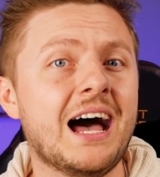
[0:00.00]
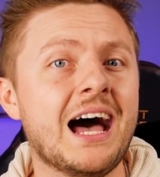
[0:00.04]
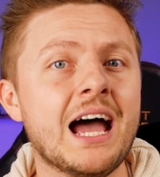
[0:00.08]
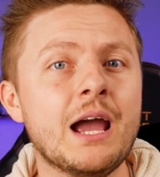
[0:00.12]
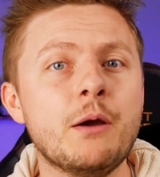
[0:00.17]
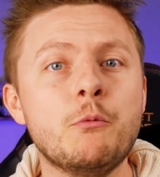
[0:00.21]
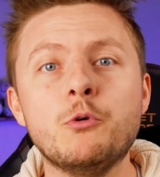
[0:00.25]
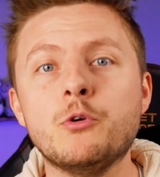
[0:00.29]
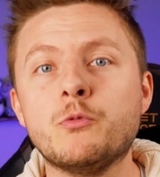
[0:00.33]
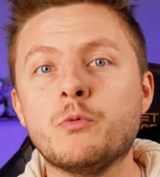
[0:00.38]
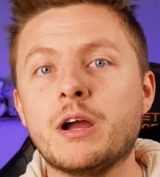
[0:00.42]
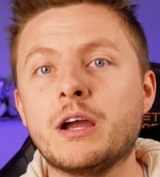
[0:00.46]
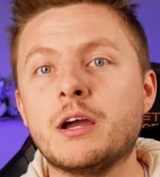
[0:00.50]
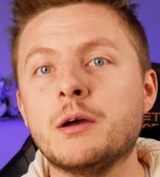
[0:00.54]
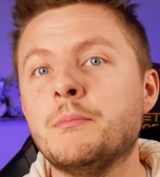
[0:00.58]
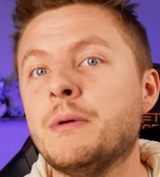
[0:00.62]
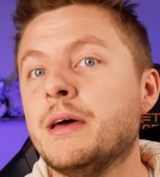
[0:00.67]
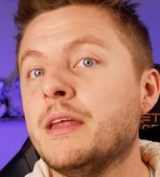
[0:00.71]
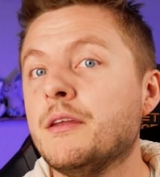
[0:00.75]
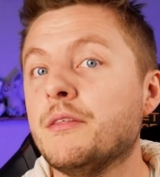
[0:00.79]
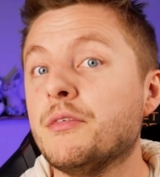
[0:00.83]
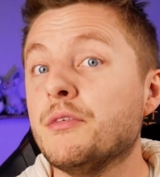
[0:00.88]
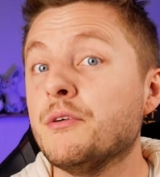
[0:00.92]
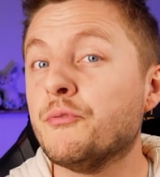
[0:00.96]
I would
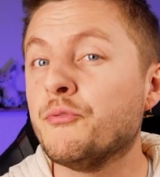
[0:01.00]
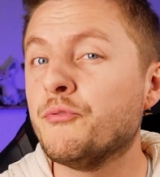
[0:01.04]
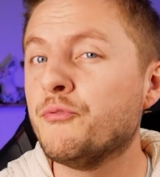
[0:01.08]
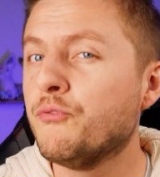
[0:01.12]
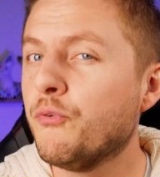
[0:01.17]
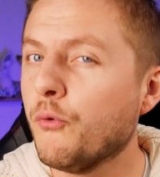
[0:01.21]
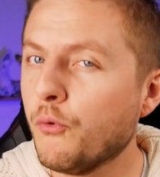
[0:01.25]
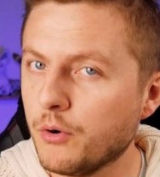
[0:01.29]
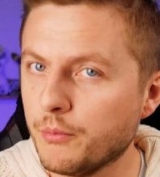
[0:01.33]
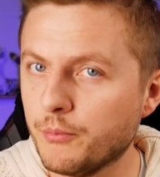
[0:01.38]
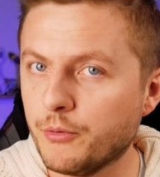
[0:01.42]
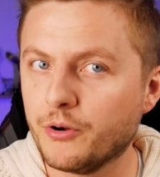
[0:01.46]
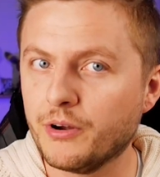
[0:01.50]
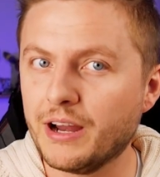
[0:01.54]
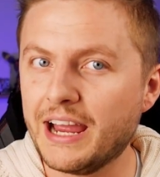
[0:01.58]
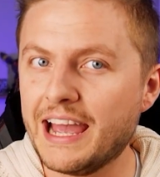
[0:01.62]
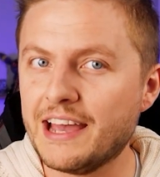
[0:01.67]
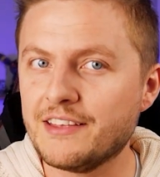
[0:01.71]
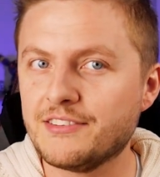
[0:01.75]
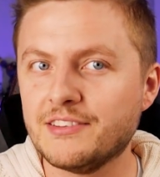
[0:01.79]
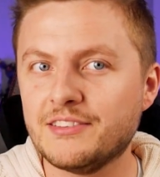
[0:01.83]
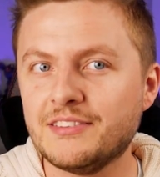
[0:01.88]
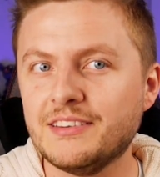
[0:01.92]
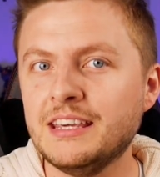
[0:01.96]
recommend the former,
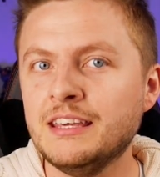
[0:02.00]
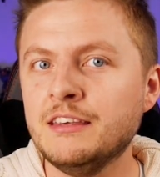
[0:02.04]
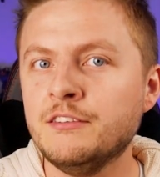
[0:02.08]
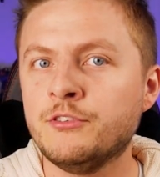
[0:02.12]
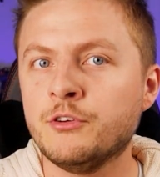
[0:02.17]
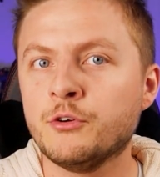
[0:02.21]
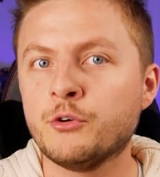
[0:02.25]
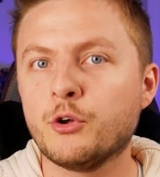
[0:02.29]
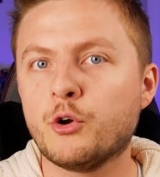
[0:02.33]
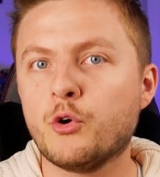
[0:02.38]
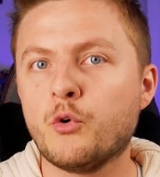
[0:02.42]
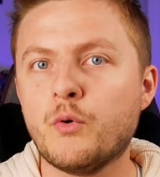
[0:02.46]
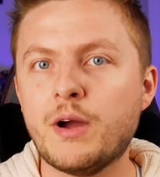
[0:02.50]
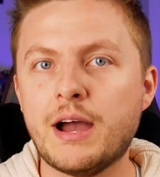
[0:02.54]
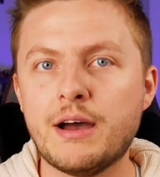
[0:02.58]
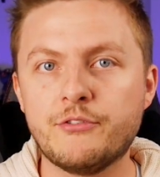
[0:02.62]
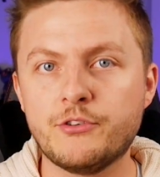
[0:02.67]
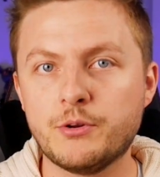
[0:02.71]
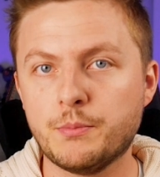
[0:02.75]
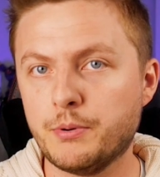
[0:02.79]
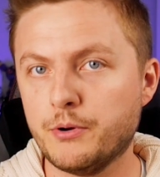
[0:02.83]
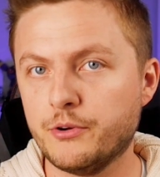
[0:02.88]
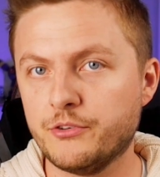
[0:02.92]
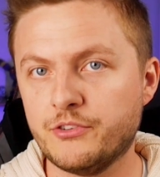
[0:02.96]
as it's easier to
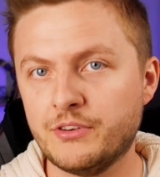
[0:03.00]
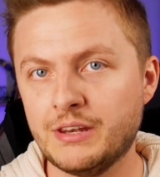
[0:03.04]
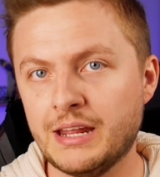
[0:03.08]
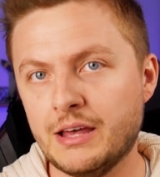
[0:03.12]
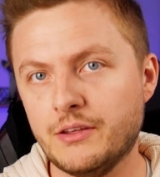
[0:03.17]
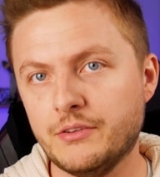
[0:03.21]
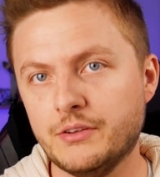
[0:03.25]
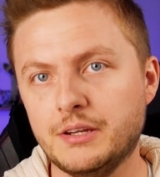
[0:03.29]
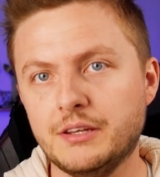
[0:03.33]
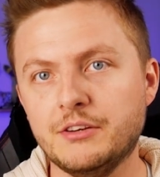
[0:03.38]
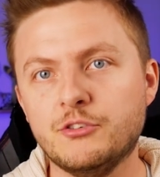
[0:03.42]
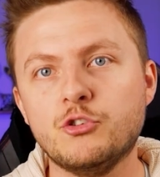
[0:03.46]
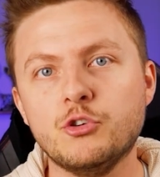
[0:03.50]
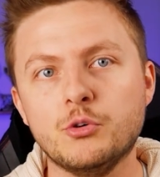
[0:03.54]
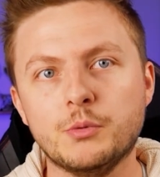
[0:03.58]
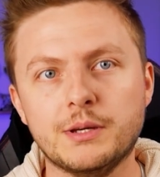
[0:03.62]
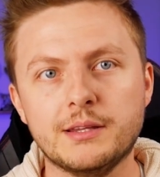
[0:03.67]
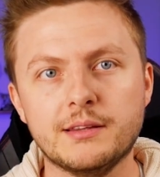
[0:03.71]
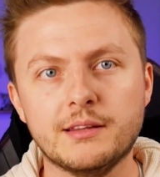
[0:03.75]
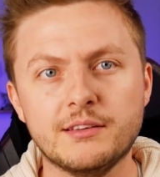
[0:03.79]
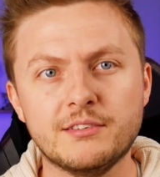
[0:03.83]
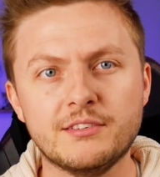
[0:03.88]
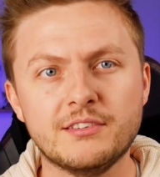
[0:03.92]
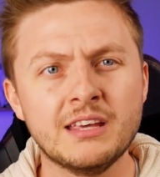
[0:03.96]
craft a personality
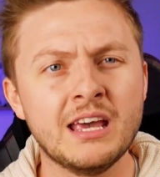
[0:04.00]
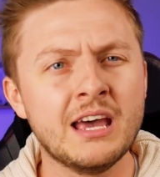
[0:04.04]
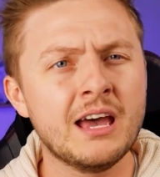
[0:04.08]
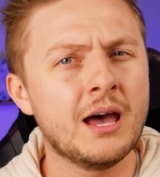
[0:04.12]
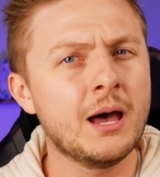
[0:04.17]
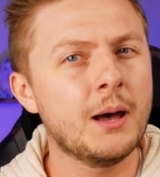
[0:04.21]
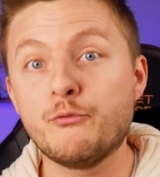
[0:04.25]
doing this.